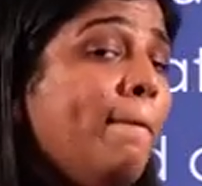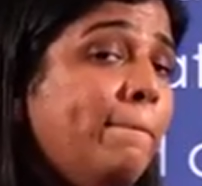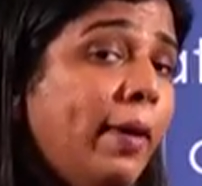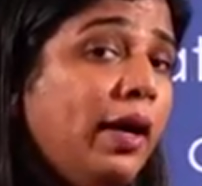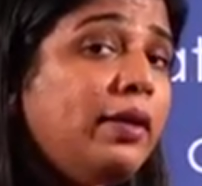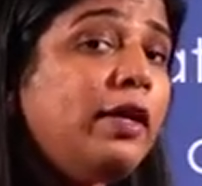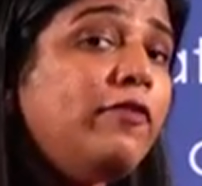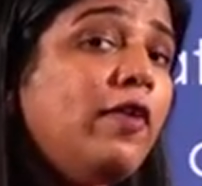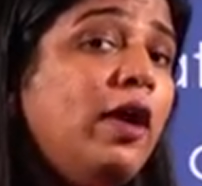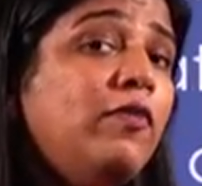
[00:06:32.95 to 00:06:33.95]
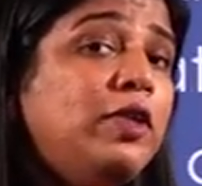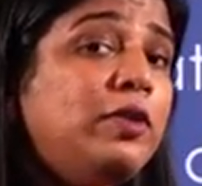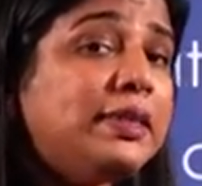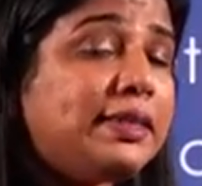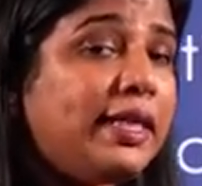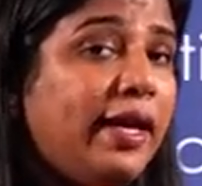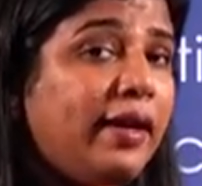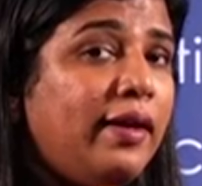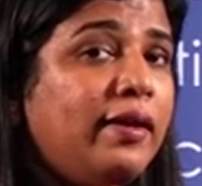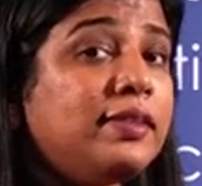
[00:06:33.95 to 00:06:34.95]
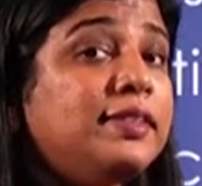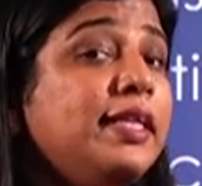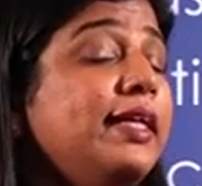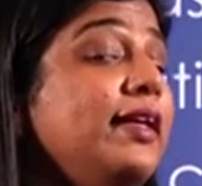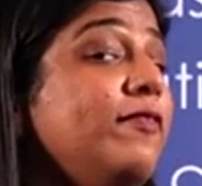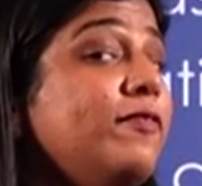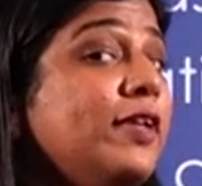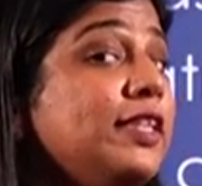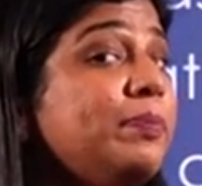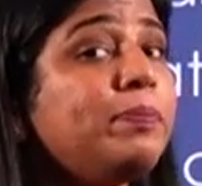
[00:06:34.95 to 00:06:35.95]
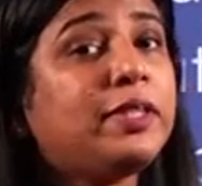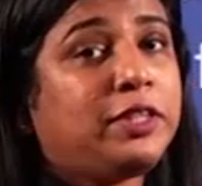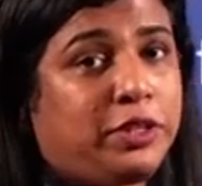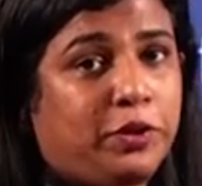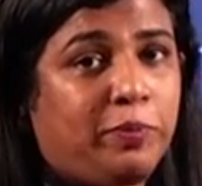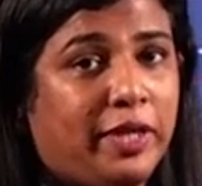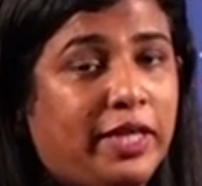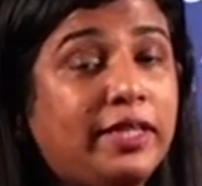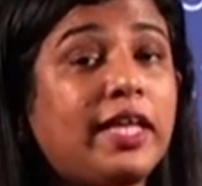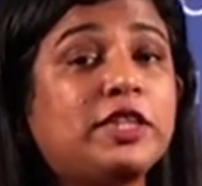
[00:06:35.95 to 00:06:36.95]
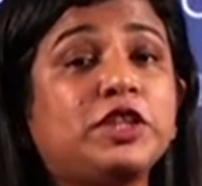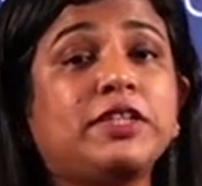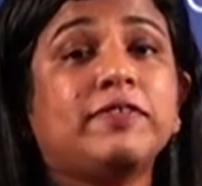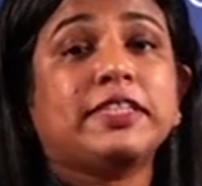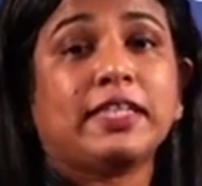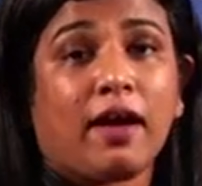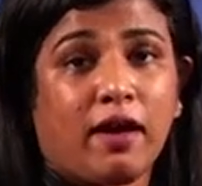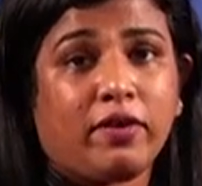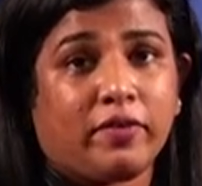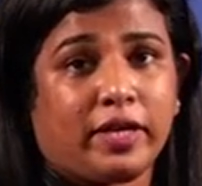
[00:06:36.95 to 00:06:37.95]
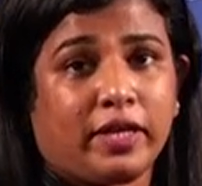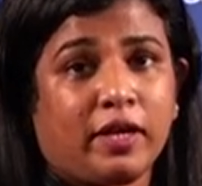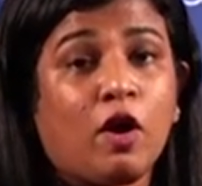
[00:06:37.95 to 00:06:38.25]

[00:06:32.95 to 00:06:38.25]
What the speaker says: But if I were to say, Jilini whispered to me that she was hungry